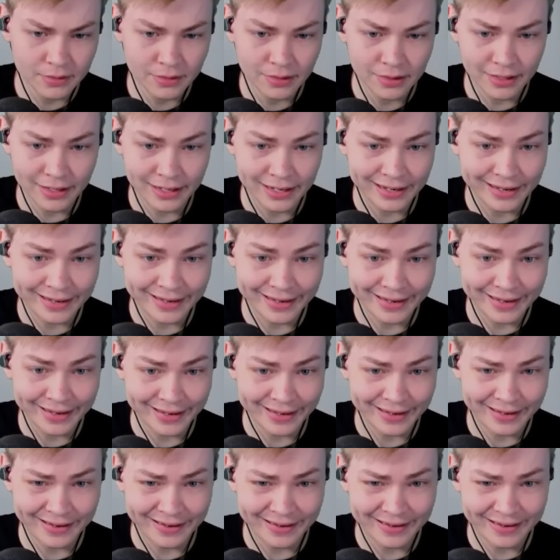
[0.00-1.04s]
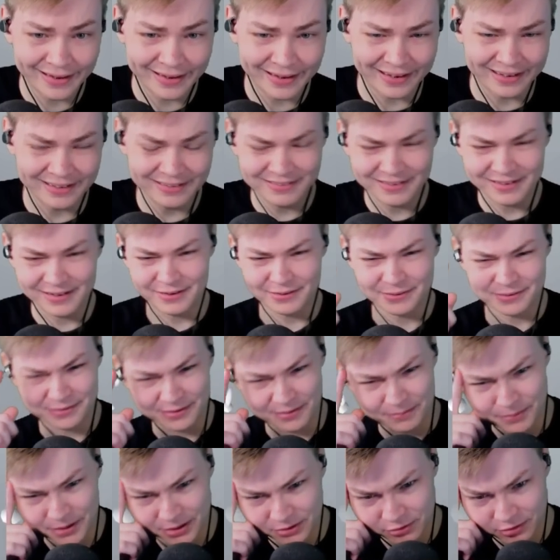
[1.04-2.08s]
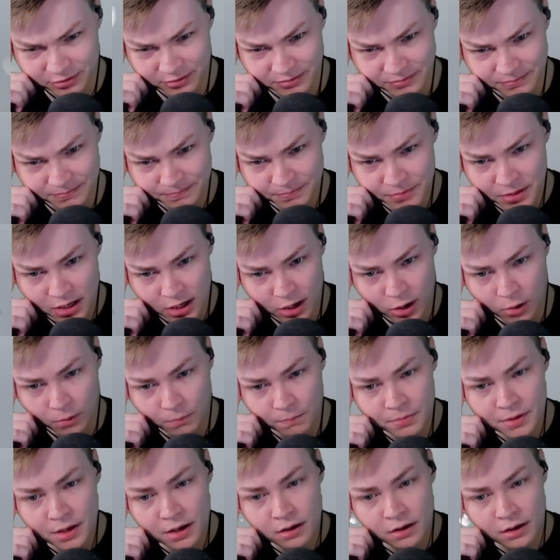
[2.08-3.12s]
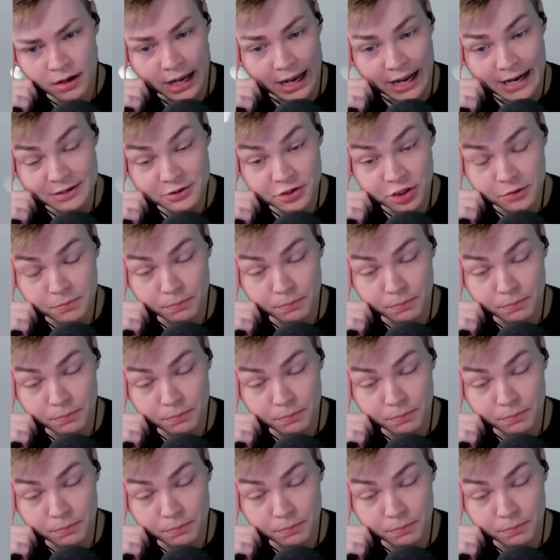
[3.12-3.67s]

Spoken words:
And anything else to mention? Oh, Ancient